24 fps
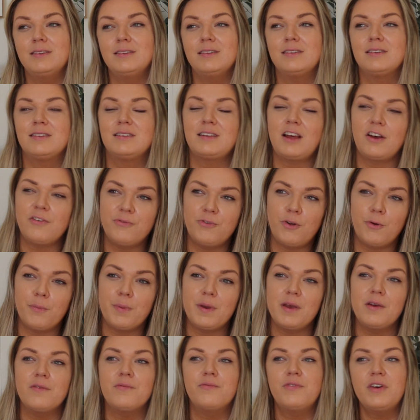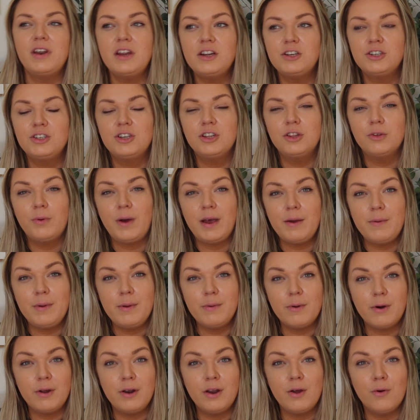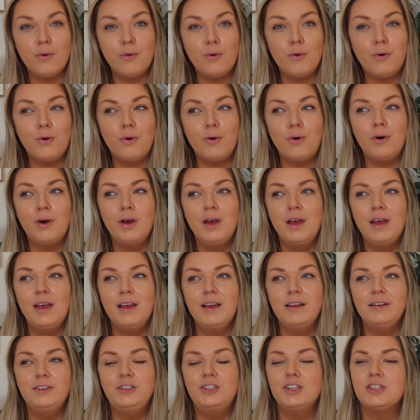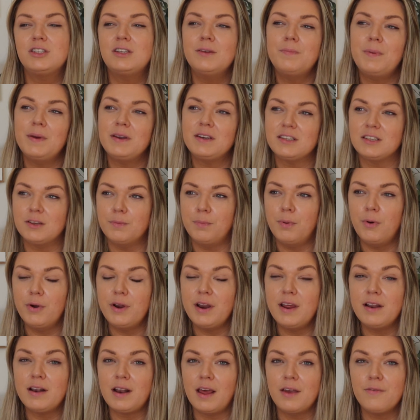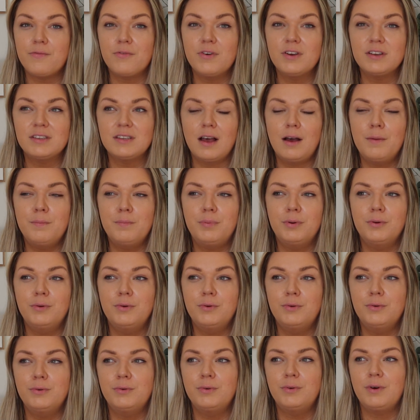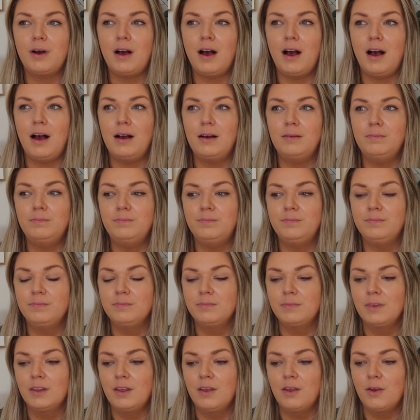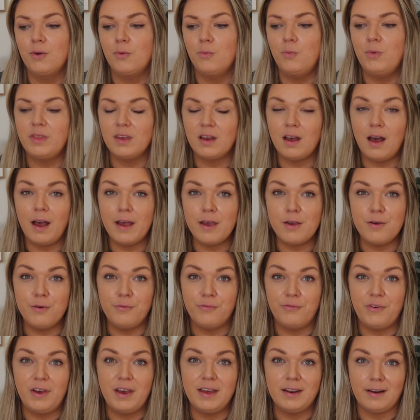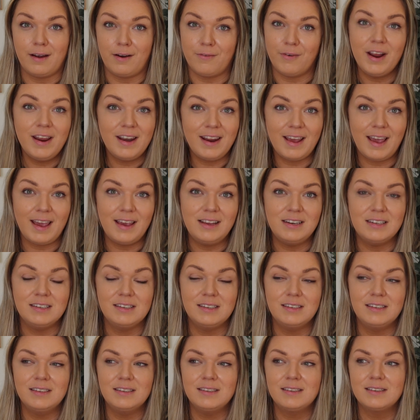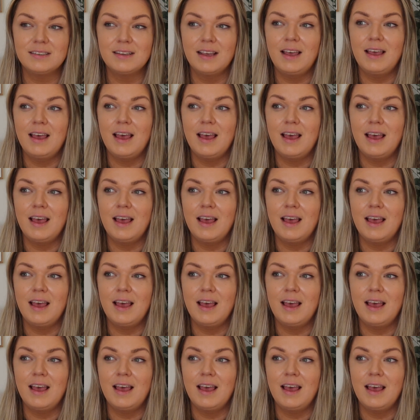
stuff not being finished to the way we want, or just a bit disappointed. Like for example, with the guy who fitted our radiators,